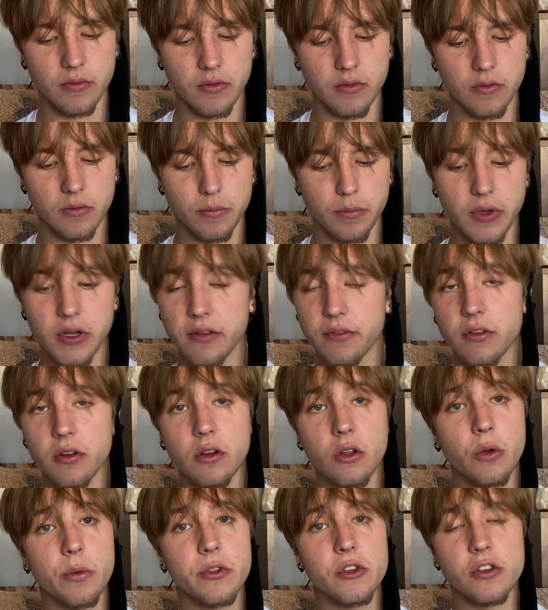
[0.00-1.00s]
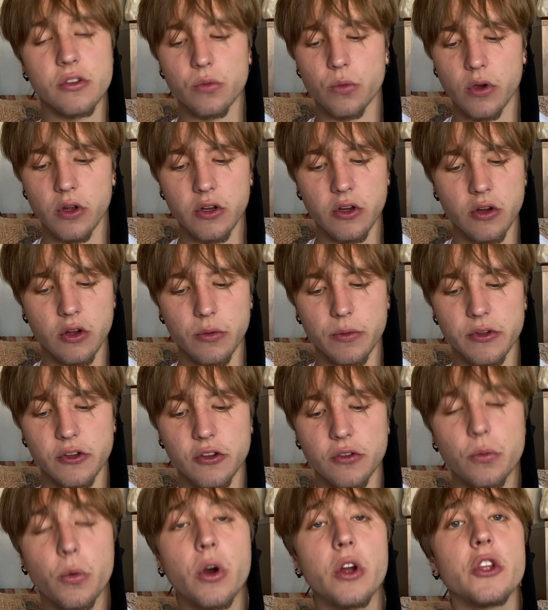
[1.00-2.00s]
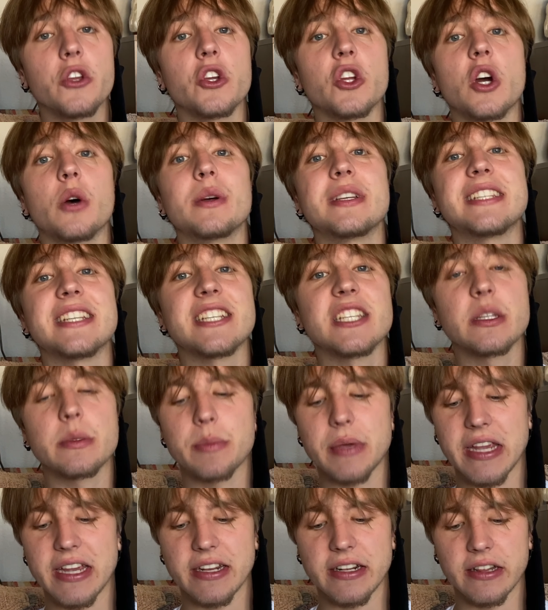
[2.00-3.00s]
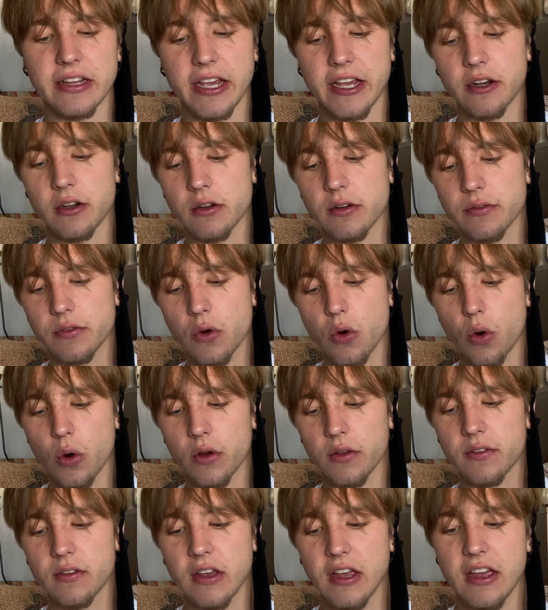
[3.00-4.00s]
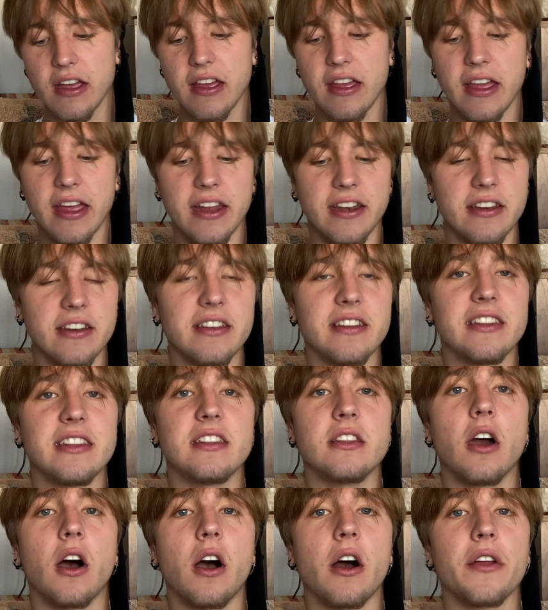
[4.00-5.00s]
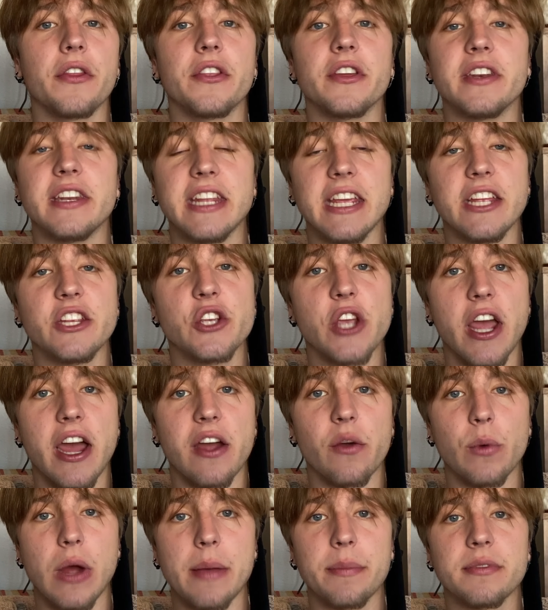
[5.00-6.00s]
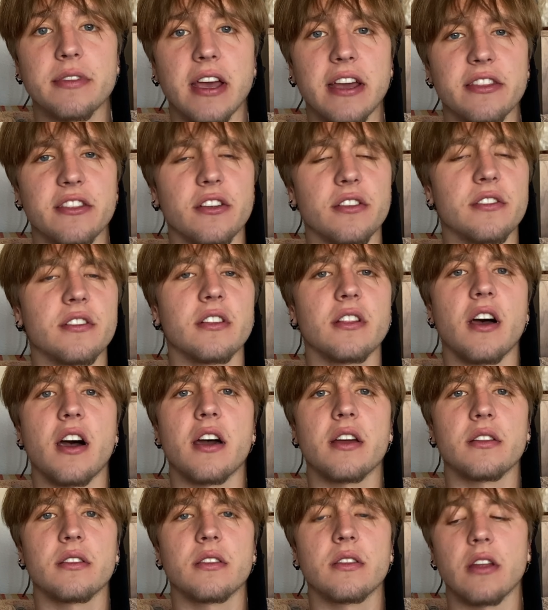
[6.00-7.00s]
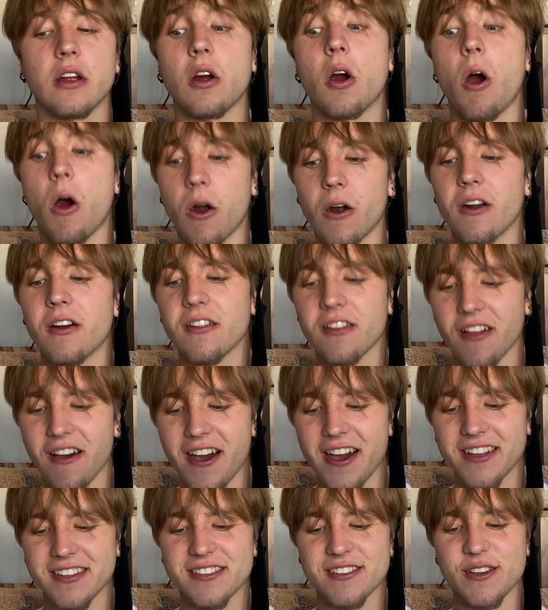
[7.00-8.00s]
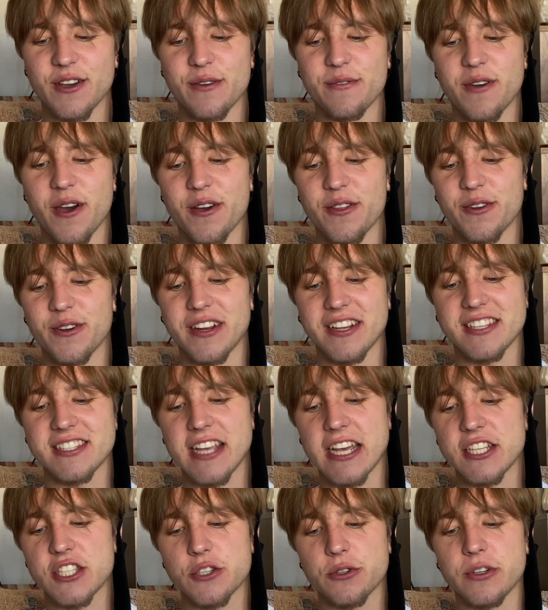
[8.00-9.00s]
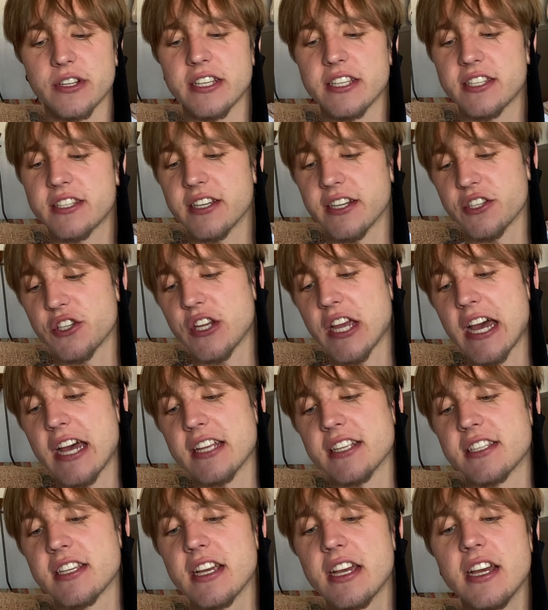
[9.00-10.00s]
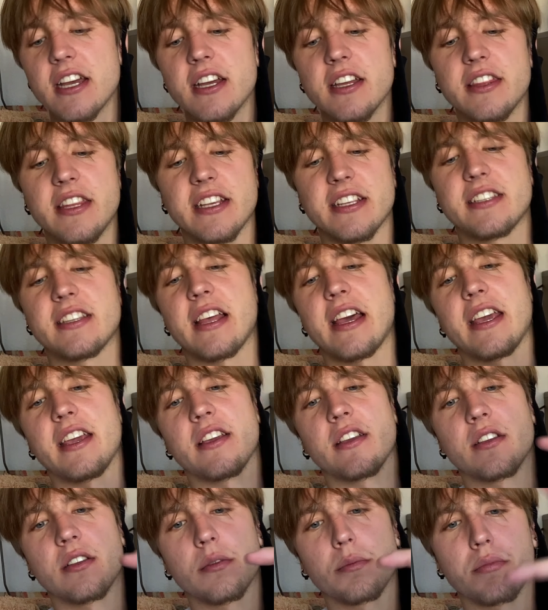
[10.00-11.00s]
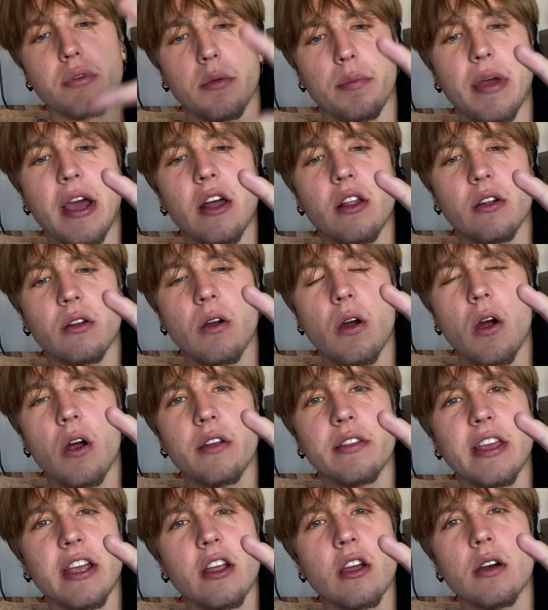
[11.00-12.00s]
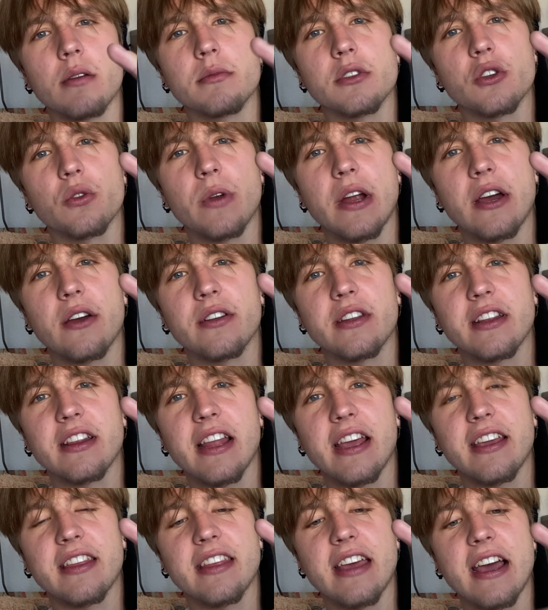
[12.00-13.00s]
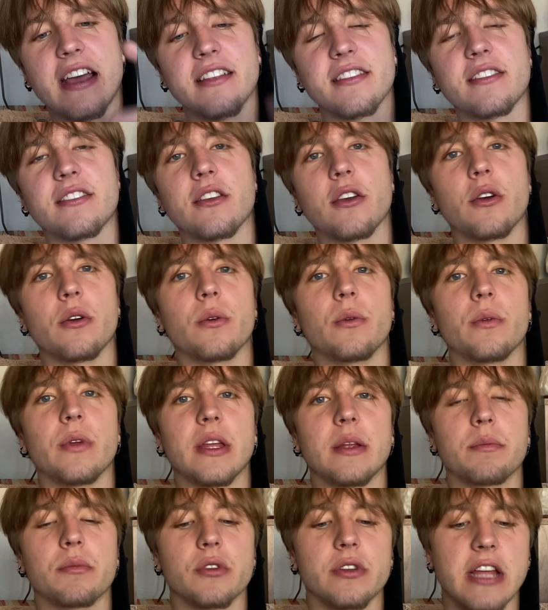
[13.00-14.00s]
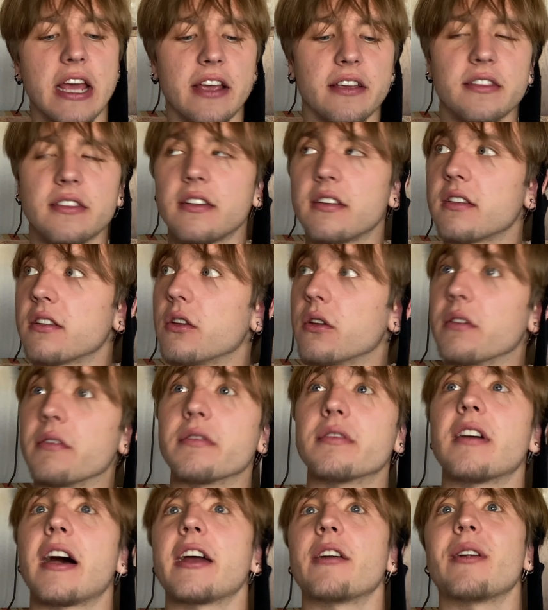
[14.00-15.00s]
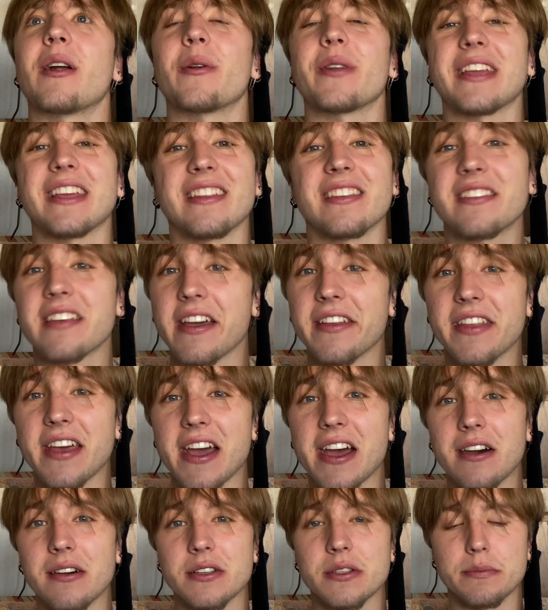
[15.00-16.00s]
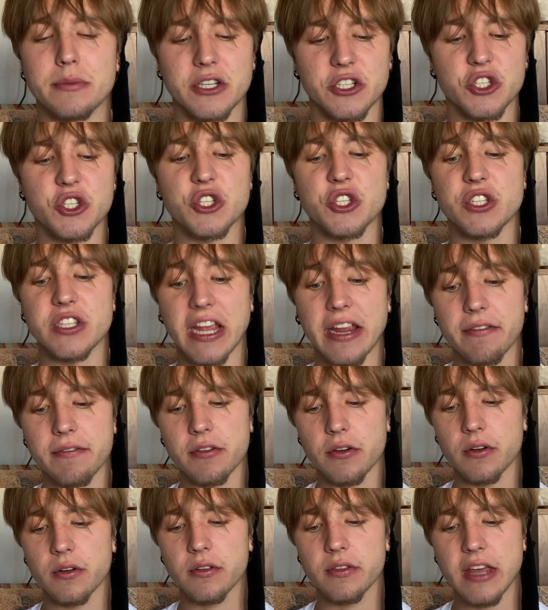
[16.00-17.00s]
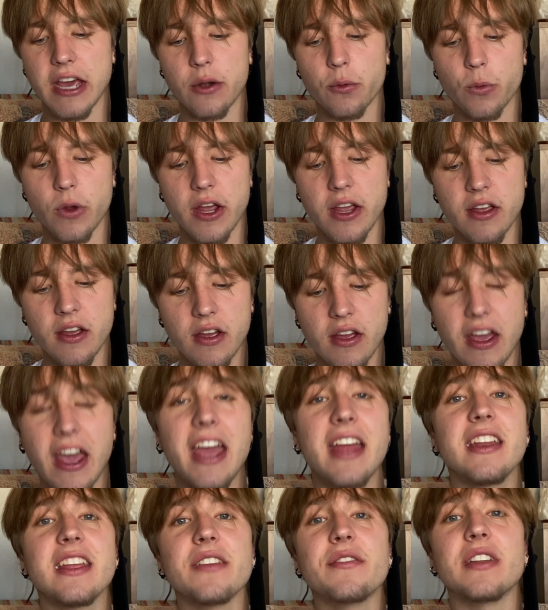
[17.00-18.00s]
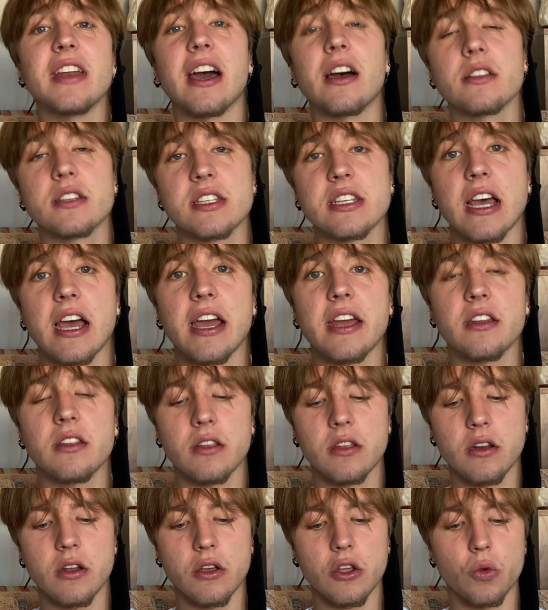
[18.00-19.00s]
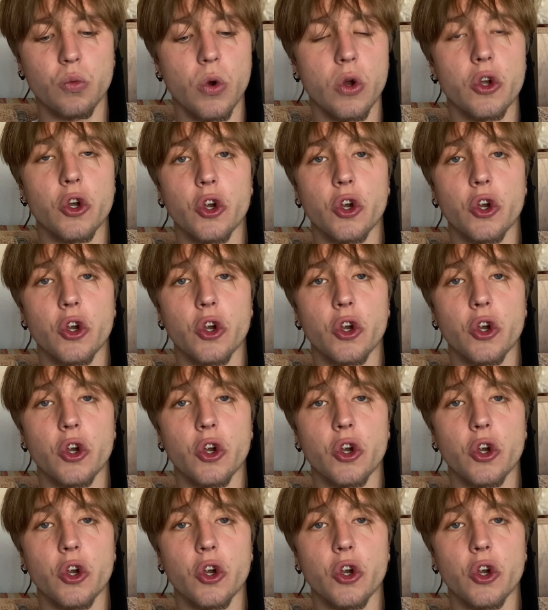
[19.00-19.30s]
But if you're good with just one, you're good with just one. You can always expand later, of course. And on the DJI website, there are a lot of other accessories, such as this like propeller guard that comes around it like that, so it protects it. You can fly it around inside the house, much safer that way. And even outside, you know, you won't hurt